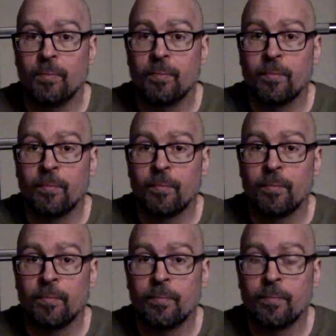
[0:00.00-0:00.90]

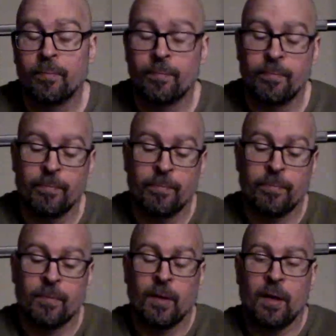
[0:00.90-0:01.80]

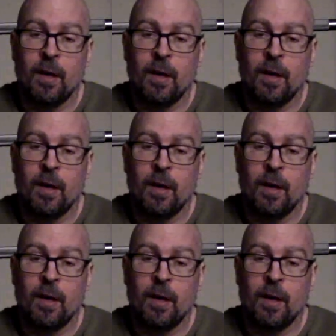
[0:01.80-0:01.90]
Nobody speaks.